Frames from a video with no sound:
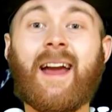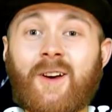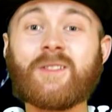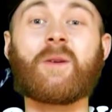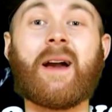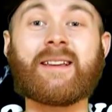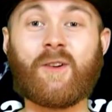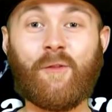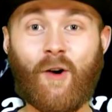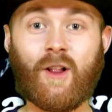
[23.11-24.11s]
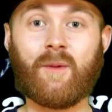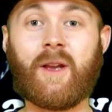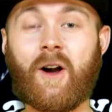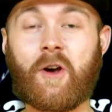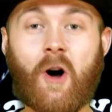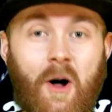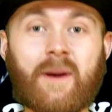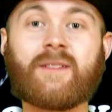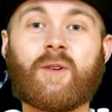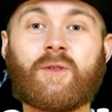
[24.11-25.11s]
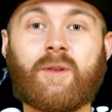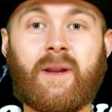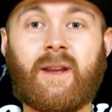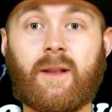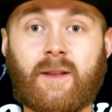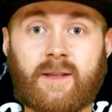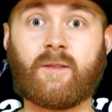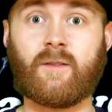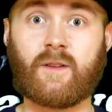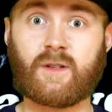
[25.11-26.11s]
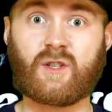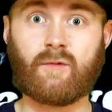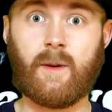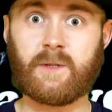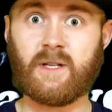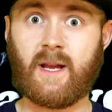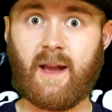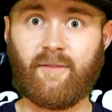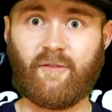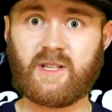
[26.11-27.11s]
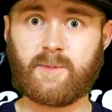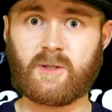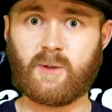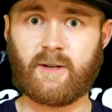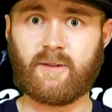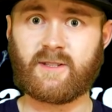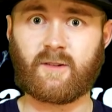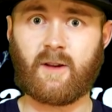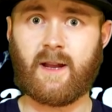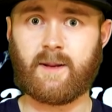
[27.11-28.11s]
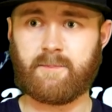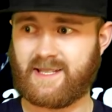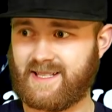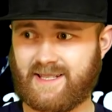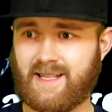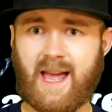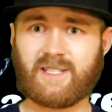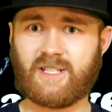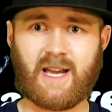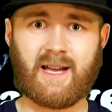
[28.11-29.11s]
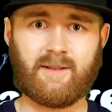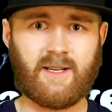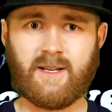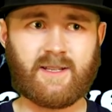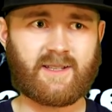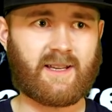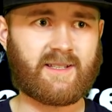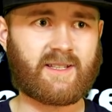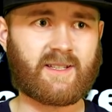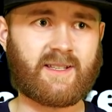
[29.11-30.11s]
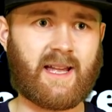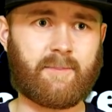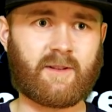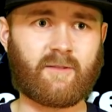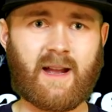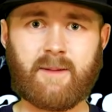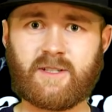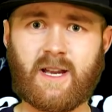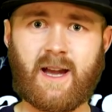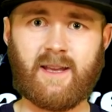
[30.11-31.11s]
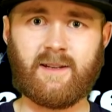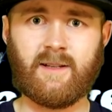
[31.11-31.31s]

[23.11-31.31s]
And also, guys, go follow me on all my social media. Links are in the description. I have Facebook, Twitter, Instagram, and Snapchat. Insta, Snap, and Gram Chat.